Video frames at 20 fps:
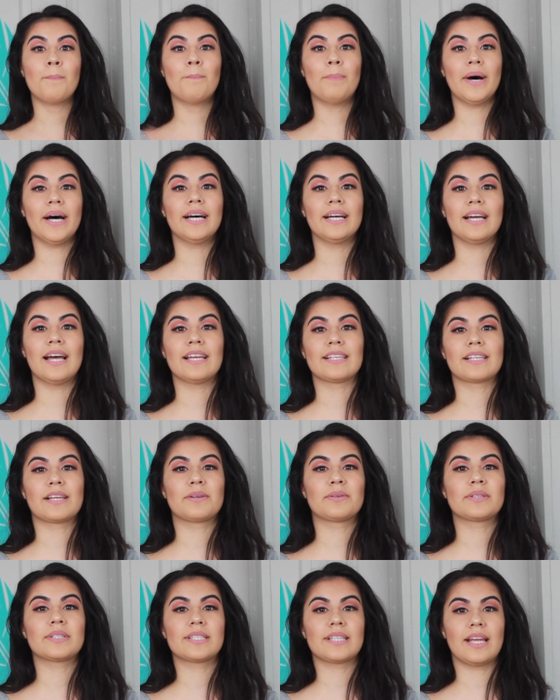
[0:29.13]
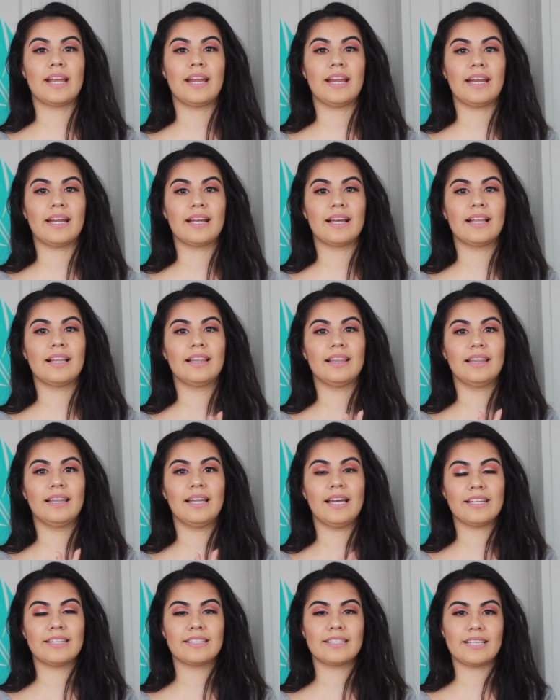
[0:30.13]
But as I was saying,
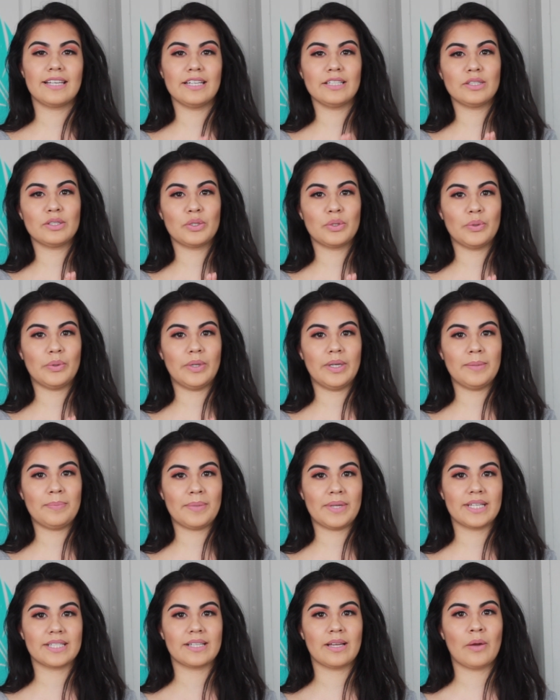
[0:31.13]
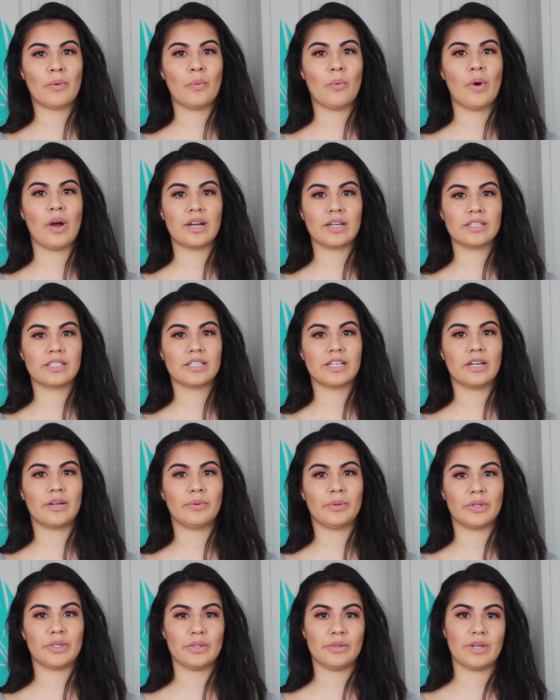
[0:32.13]
let's get to it because I want to
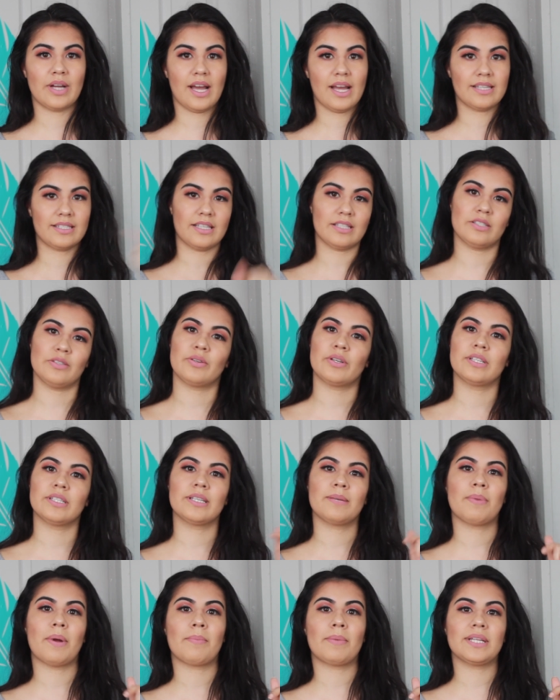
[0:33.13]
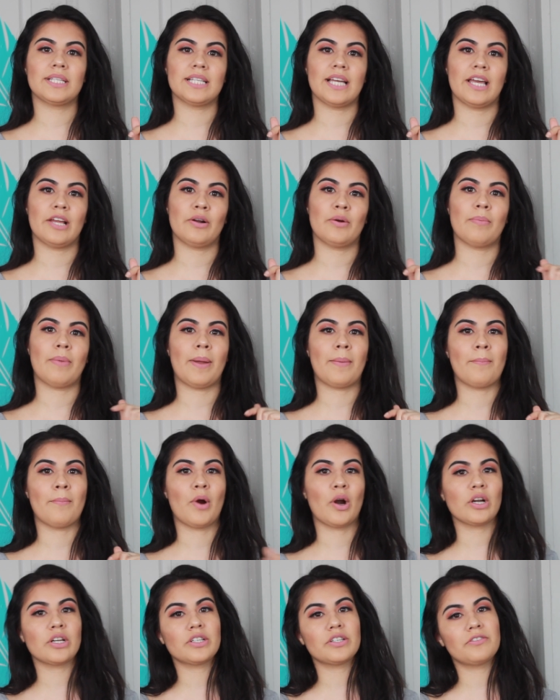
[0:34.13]
share with you guys, as you can see by my title, my
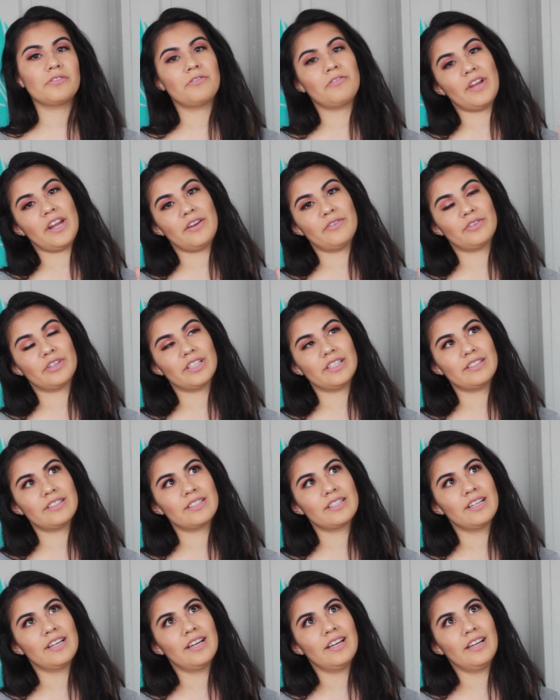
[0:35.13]
March favorites.